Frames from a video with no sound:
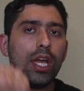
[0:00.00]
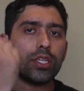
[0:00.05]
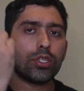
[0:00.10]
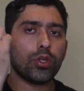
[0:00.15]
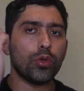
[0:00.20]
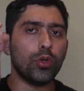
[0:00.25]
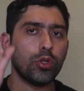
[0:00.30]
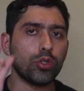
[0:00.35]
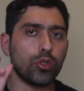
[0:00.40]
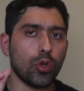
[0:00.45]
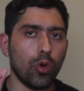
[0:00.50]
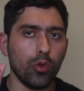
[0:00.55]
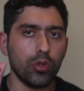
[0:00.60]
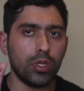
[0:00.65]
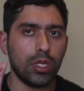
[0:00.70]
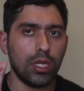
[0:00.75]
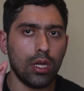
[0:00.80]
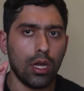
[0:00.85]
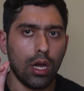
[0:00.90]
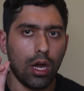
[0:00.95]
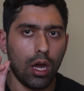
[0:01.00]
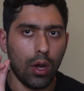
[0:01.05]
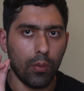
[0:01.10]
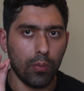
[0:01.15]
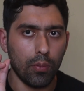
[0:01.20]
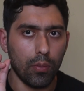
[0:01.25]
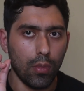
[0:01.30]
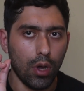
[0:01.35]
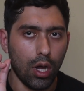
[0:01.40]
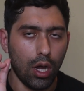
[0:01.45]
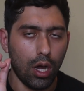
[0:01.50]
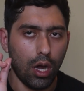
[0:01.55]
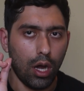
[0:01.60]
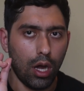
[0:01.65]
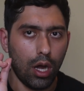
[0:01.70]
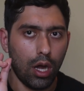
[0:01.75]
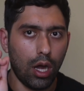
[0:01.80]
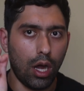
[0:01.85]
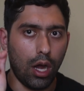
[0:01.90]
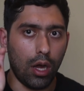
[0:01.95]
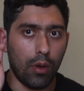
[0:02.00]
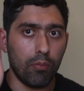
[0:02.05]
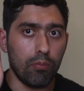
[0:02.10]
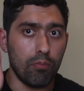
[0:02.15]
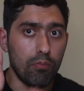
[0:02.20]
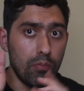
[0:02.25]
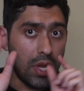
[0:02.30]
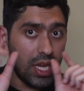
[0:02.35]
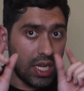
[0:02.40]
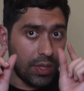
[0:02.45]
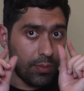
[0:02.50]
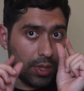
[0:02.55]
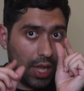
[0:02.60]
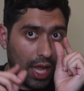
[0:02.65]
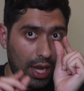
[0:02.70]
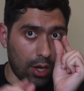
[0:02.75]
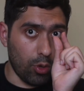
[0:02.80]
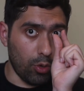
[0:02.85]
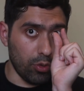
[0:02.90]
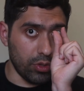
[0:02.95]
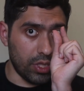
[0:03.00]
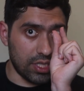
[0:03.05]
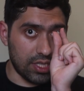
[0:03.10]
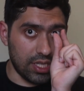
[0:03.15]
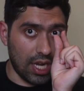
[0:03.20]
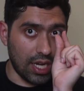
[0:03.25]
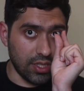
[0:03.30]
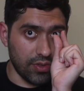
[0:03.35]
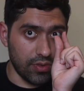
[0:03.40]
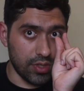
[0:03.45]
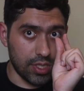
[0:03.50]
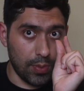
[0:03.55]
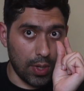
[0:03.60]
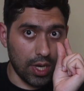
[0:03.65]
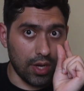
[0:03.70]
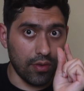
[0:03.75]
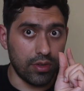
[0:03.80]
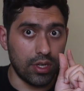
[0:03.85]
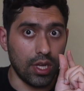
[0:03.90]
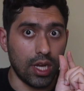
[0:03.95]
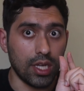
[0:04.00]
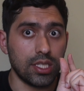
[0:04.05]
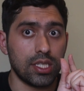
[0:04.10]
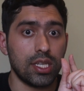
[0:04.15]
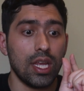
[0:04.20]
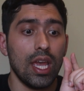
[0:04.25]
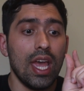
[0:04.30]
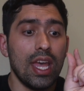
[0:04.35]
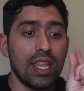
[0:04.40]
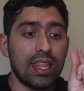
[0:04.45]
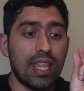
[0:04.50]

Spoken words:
So he was holding a mini black hole the size of a speck of dust